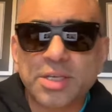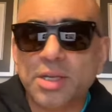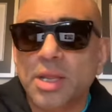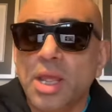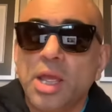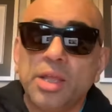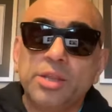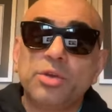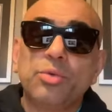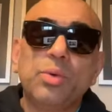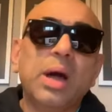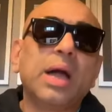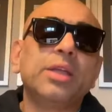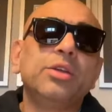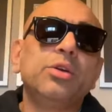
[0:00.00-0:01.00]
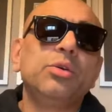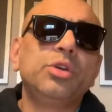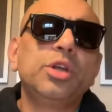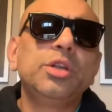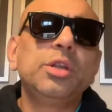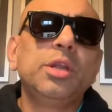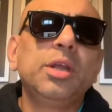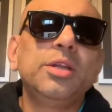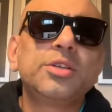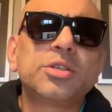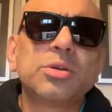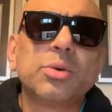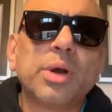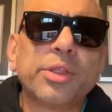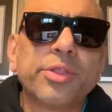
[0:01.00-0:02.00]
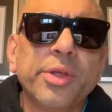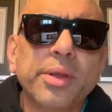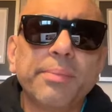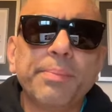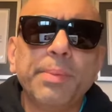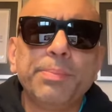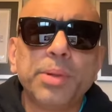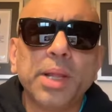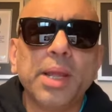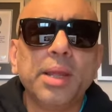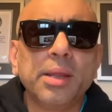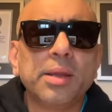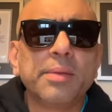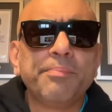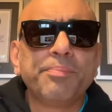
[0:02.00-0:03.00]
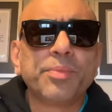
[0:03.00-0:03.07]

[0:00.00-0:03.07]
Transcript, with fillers: And you're right. You you need to, I think, be playing